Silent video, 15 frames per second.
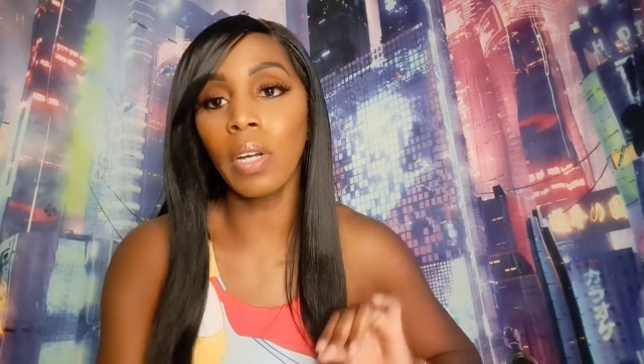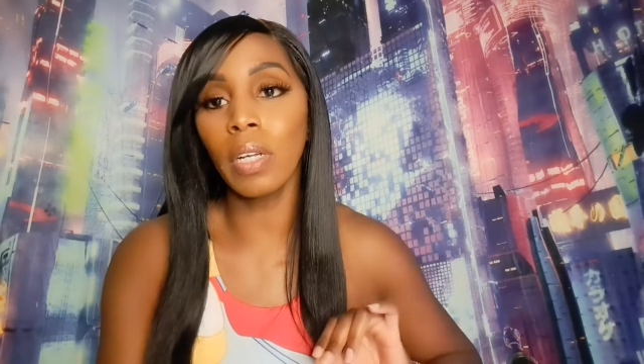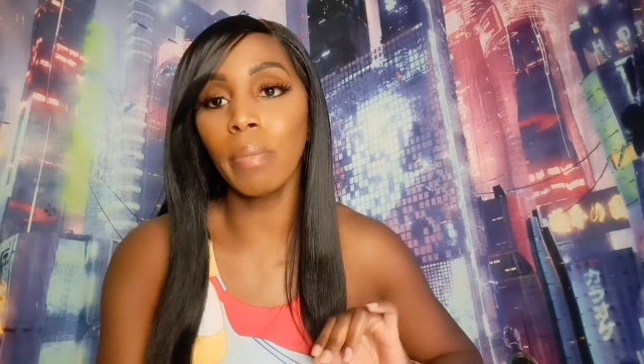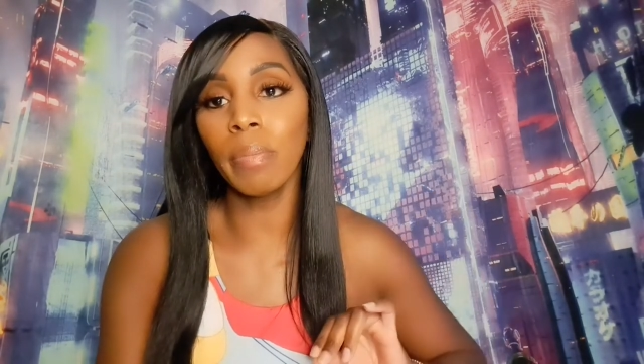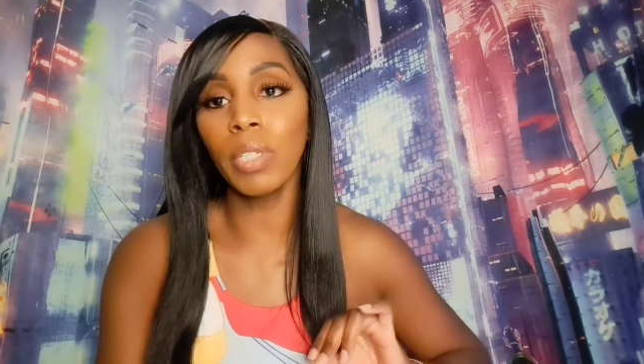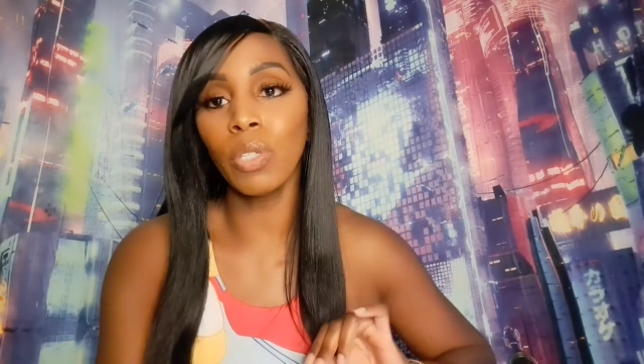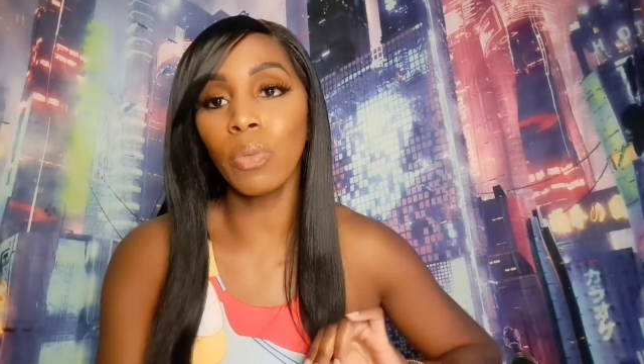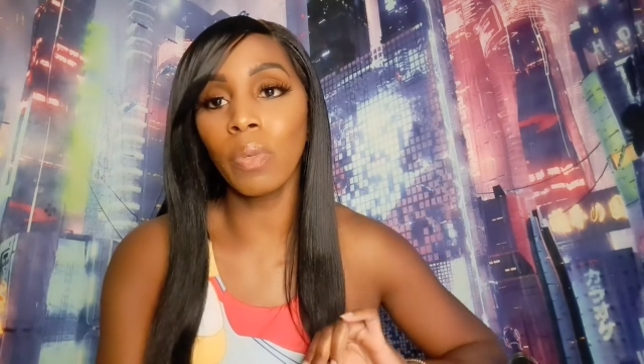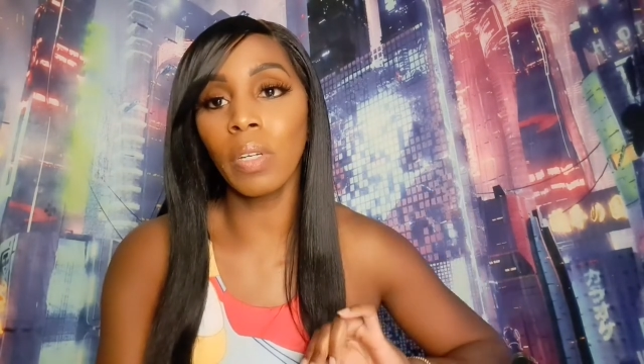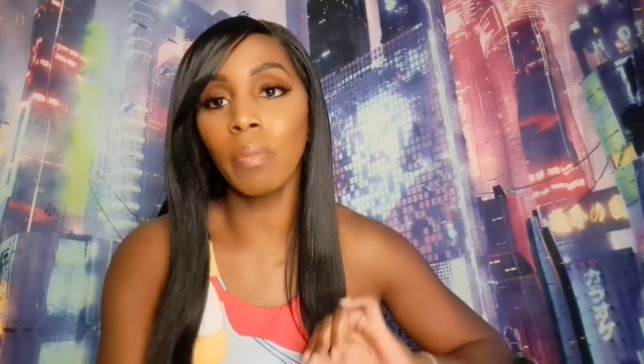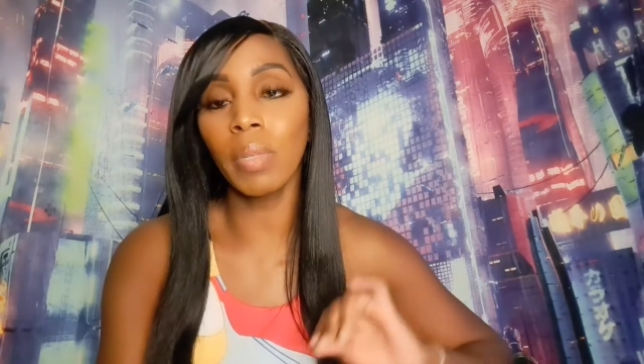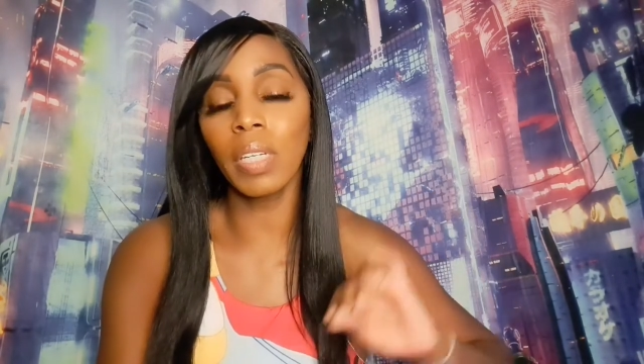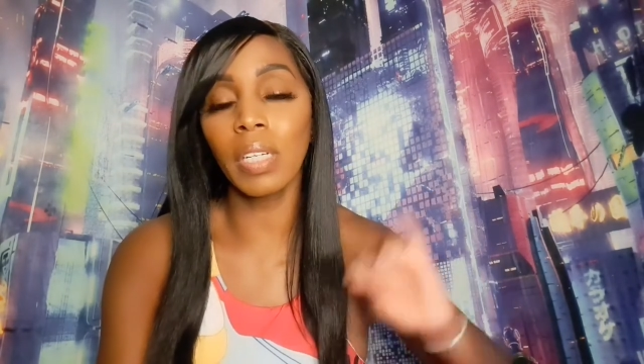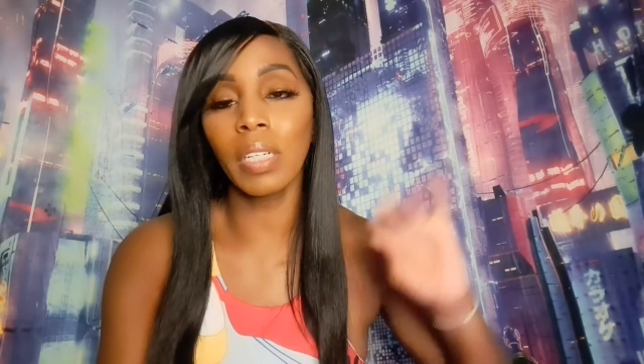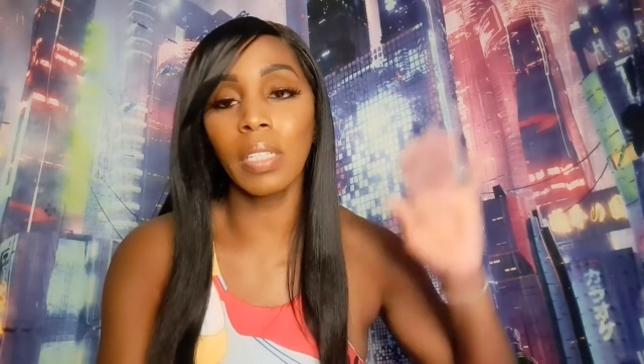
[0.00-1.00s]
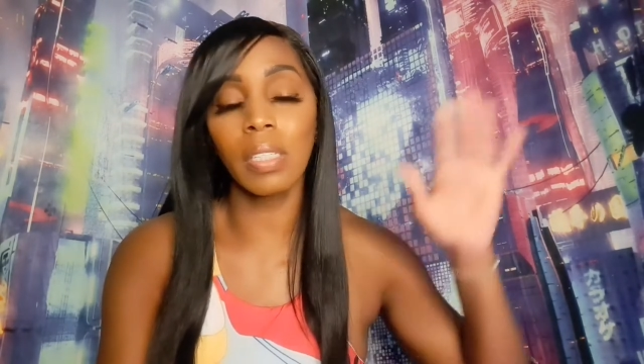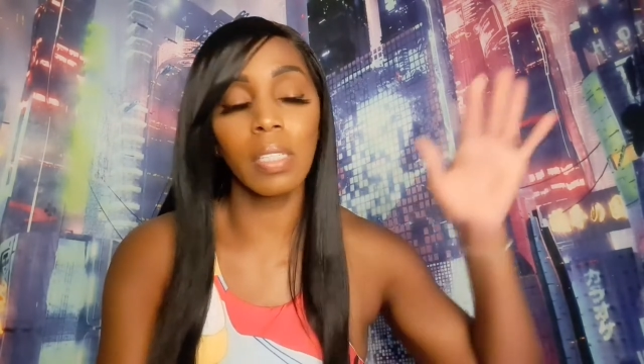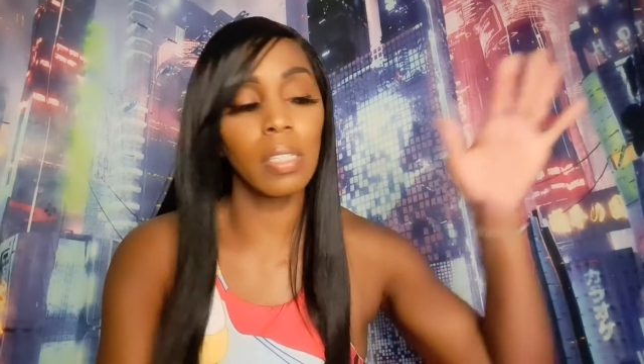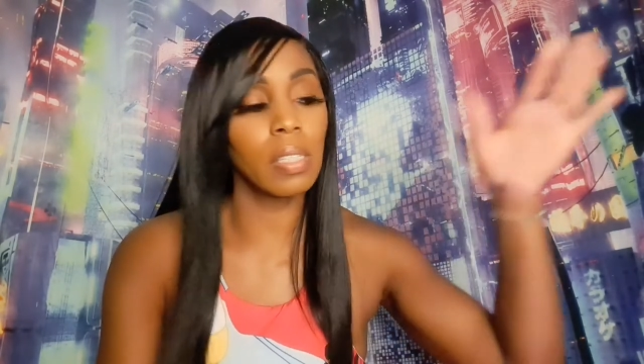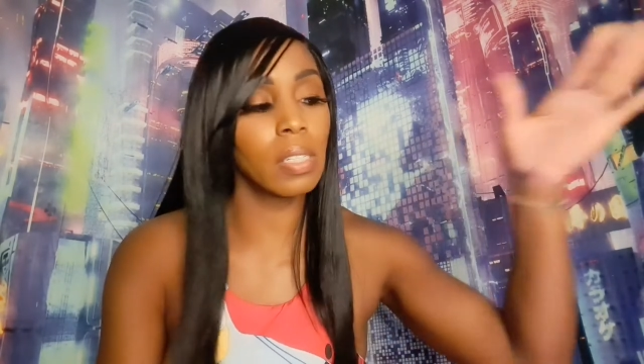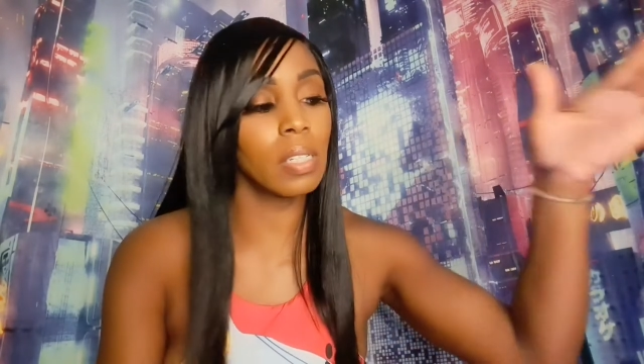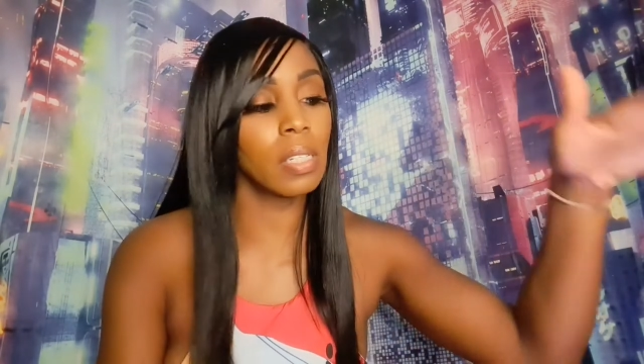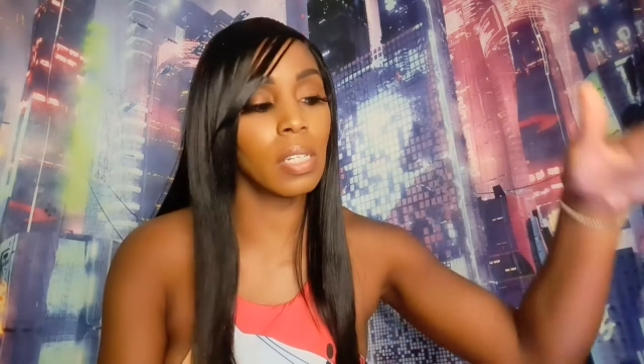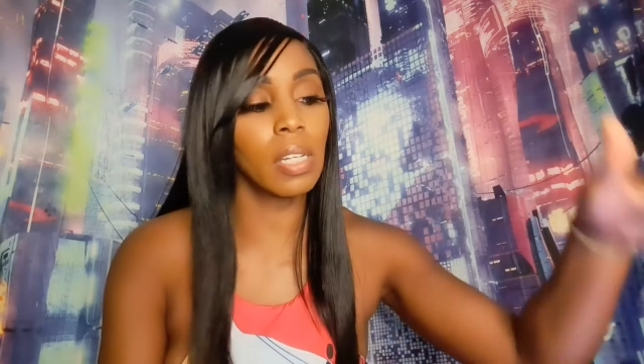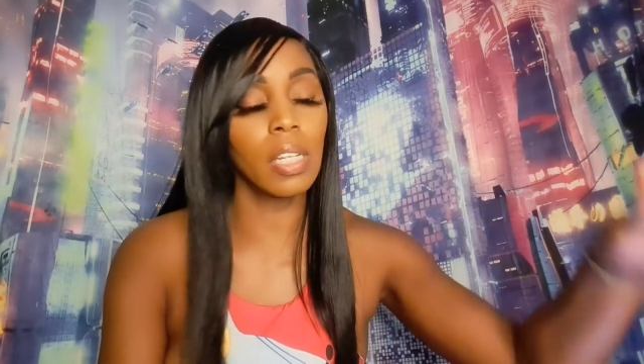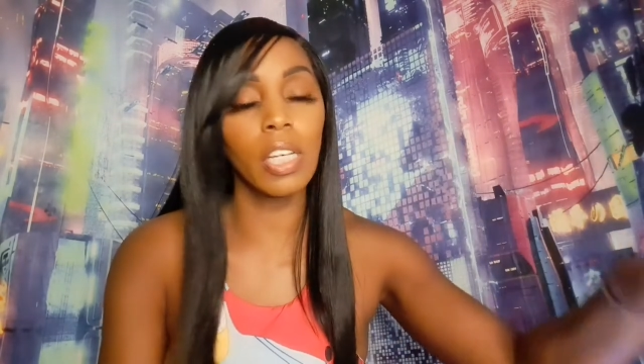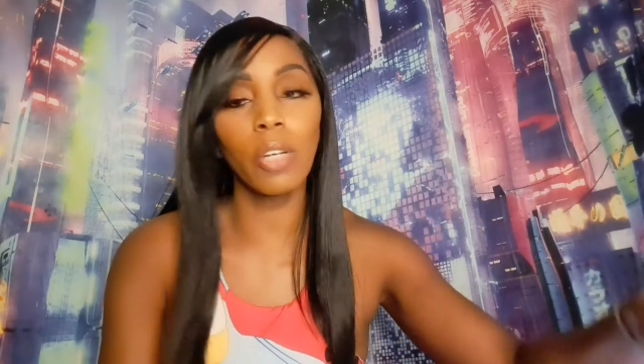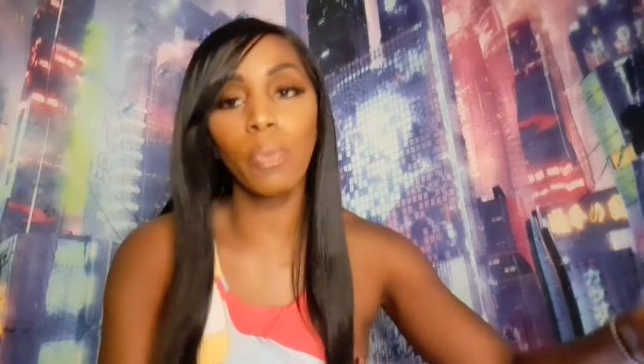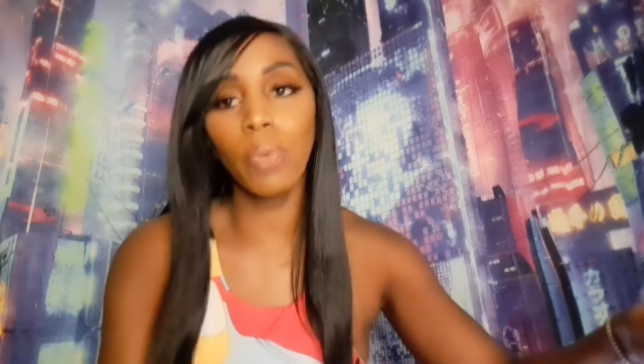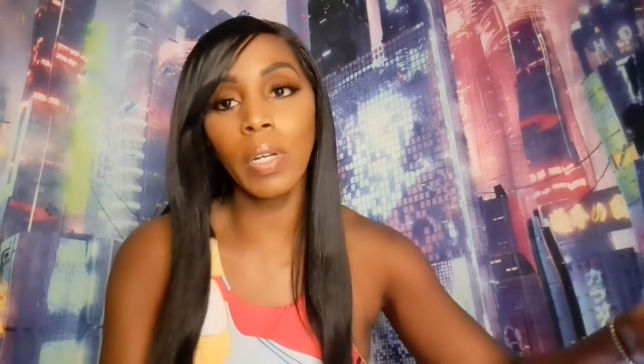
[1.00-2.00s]
in between because this is
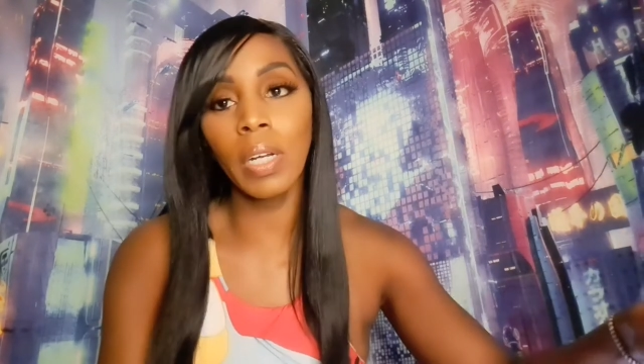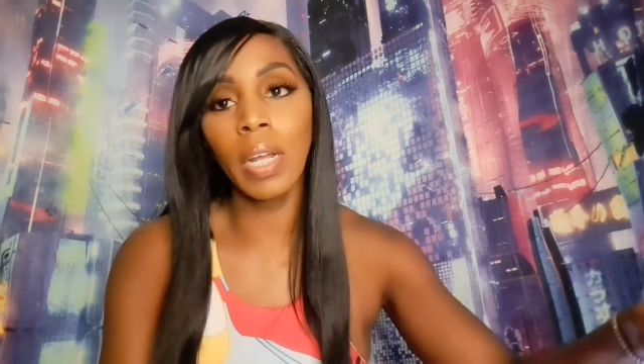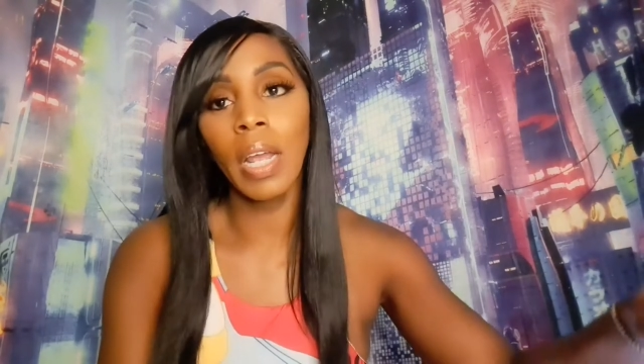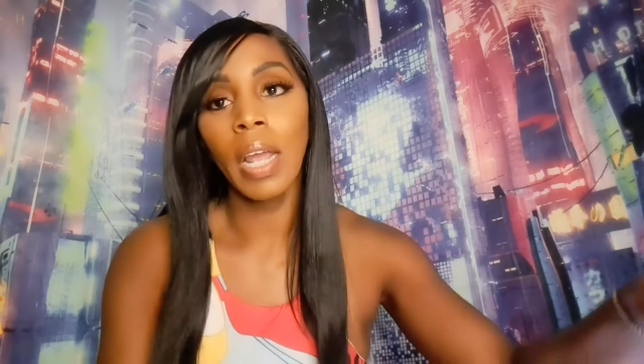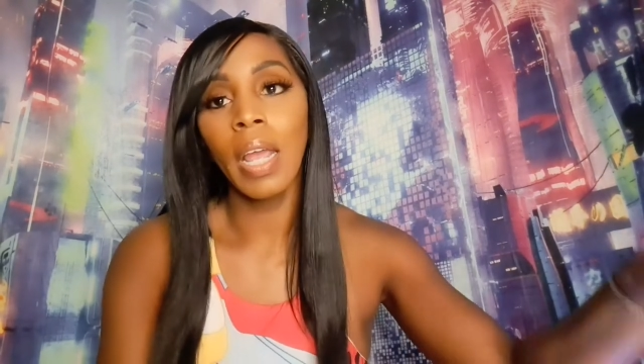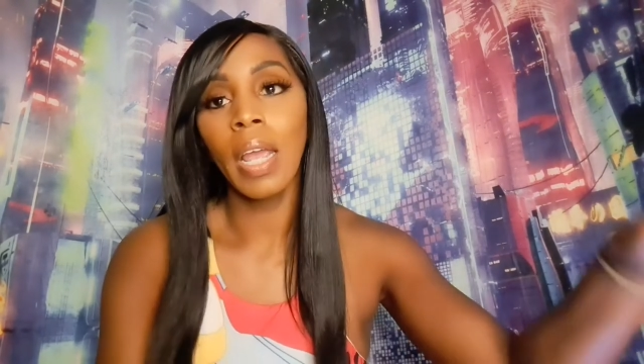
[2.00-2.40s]
liquid.